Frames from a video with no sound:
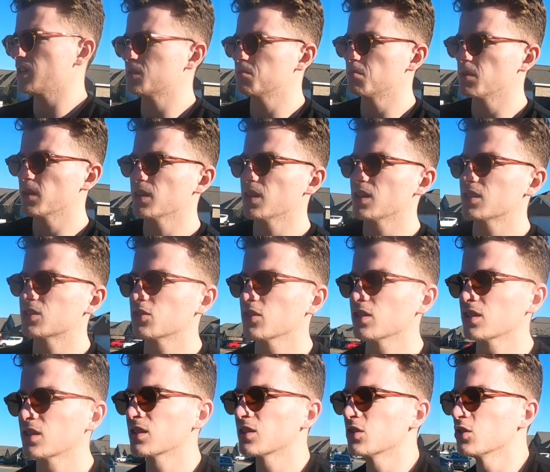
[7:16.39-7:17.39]
Bedline
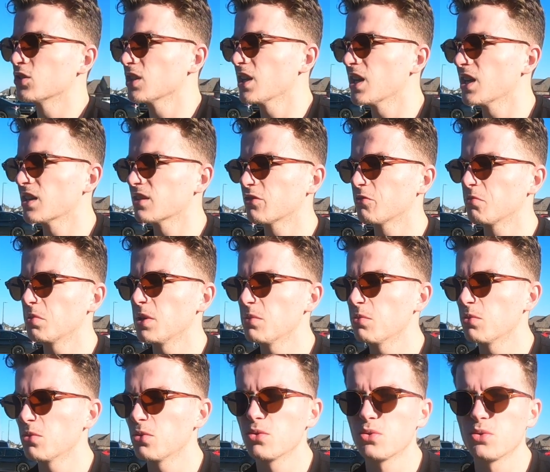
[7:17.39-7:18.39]
truck. I know a lot of
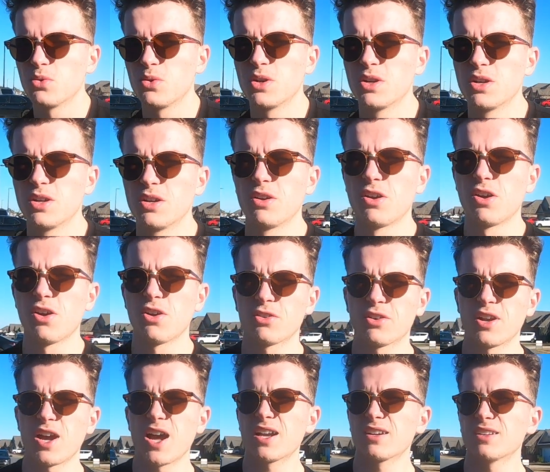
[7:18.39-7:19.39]
people are
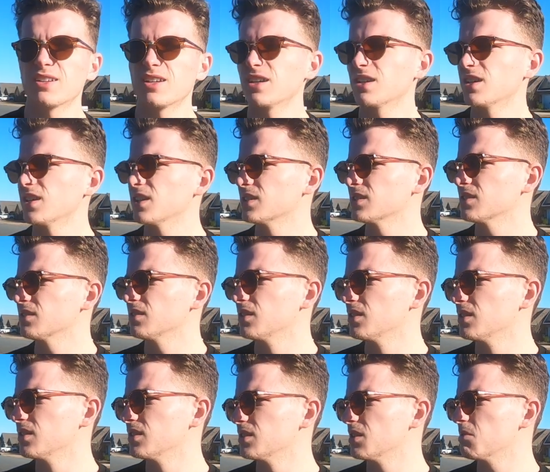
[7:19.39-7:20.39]
not getting
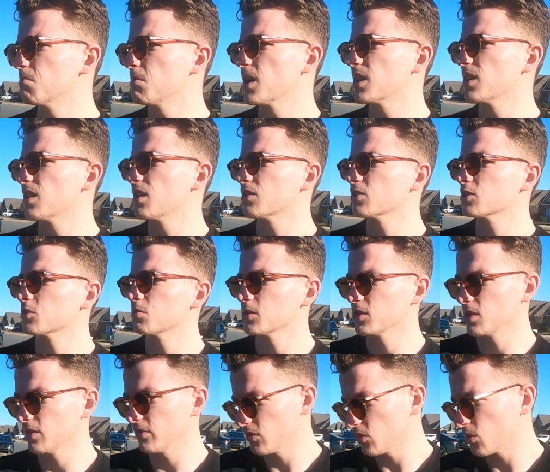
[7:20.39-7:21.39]
the Bedliner,
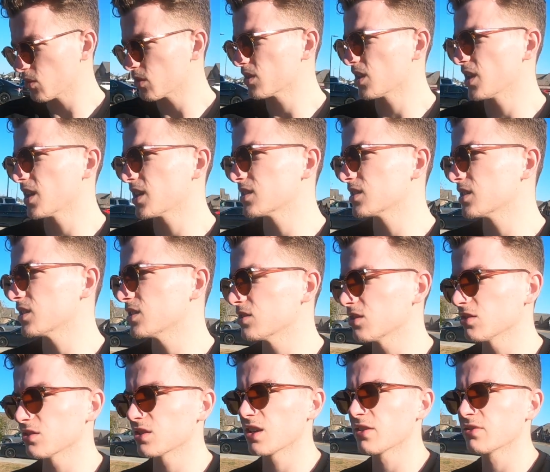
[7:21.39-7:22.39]
especially if you order the XL. You're
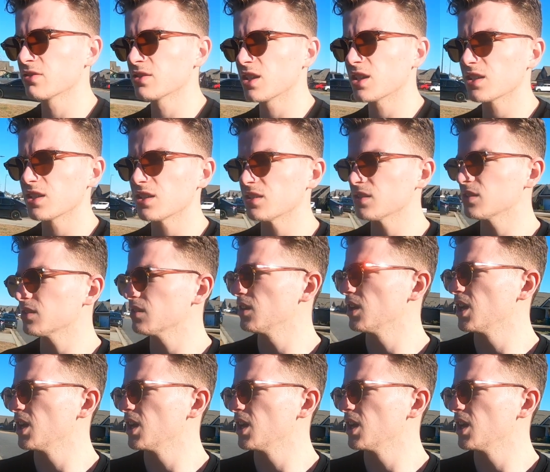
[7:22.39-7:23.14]
definitely not getting it.